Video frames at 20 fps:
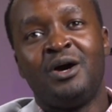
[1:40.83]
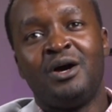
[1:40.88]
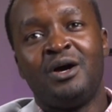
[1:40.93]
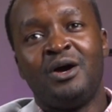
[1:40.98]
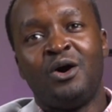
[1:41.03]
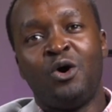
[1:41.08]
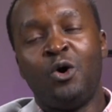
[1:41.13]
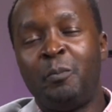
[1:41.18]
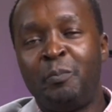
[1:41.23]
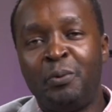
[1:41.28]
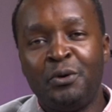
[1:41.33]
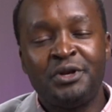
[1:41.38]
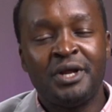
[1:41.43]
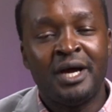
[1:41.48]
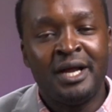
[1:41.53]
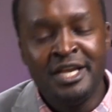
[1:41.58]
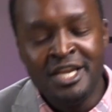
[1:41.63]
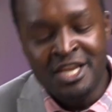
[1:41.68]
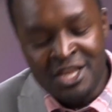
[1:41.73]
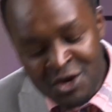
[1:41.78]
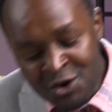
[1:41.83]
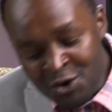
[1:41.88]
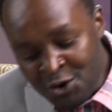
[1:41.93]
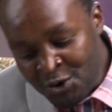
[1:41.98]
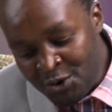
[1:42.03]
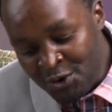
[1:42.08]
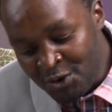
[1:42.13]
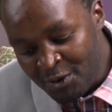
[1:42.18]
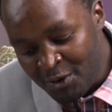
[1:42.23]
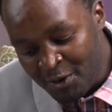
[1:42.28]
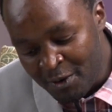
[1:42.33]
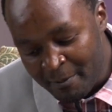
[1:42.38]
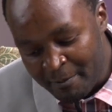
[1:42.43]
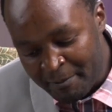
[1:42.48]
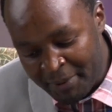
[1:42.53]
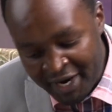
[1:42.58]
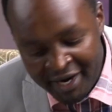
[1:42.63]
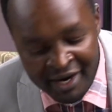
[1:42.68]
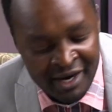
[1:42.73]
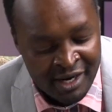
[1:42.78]
who put a new
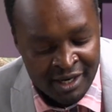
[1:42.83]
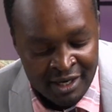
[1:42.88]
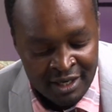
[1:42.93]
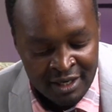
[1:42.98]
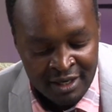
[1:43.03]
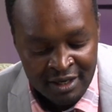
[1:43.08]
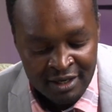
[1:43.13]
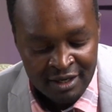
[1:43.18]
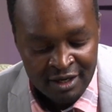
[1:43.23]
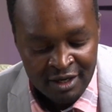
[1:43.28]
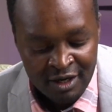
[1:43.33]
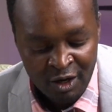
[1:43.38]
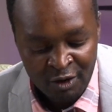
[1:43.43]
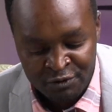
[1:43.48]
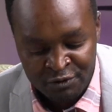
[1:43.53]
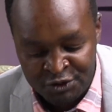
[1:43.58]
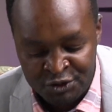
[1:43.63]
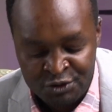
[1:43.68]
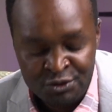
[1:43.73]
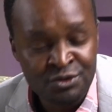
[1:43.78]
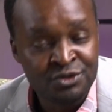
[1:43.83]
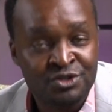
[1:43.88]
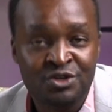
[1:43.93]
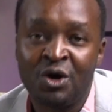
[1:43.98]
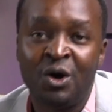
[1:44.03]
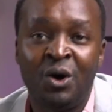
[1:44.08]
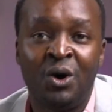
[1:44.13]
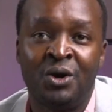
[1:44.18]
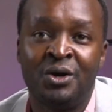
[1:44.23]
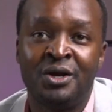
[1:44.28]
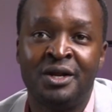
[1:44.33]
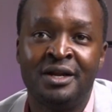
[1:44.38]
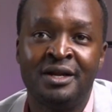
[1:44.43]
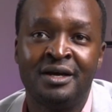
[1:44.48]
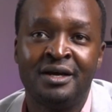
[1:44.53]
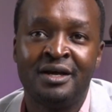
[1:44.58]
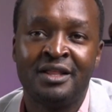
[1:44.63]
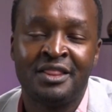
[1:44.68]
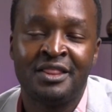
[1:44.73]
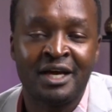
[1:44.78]
pair of shoes on
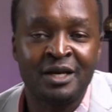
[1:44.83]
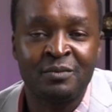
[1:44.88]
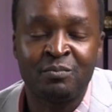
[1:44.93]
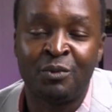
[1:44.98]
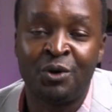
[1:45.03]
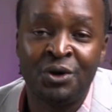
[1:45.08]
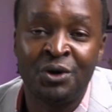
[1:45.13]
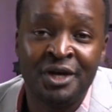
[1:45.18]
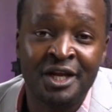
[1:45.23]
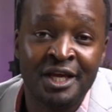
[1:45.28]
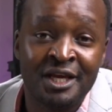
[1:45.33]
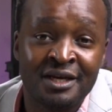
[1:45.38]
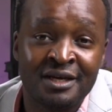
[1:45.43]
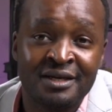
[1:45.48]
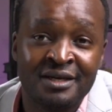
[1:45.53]
that morning.